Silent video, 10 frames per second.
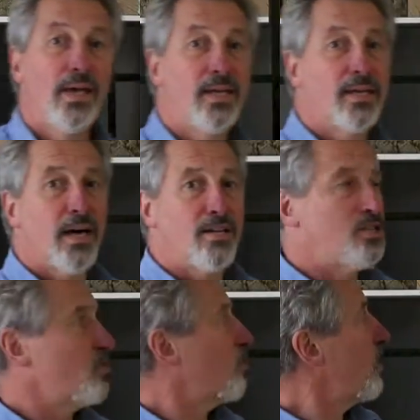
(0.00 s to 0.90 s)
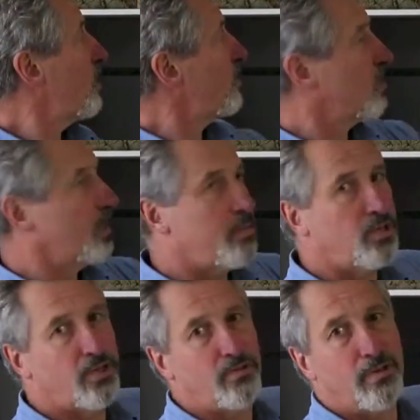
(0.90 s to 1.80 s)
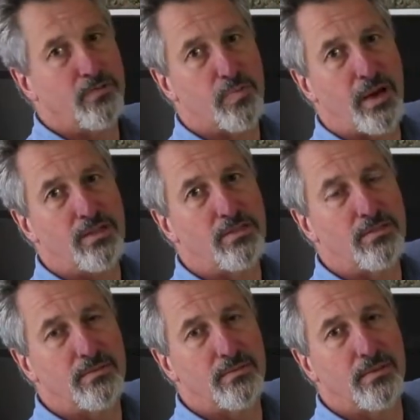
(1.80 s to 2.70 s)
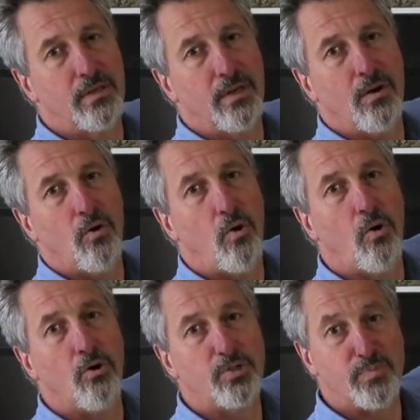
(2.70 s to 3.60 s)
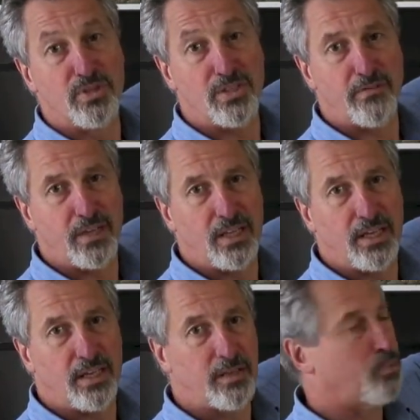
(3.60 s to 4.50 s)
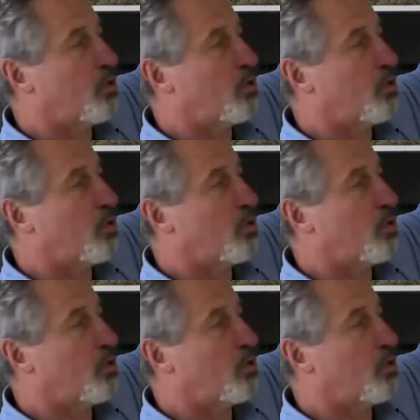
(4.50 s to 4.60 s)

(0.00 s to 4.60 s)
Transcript: In cases where there's limited roof space, or specifically a heat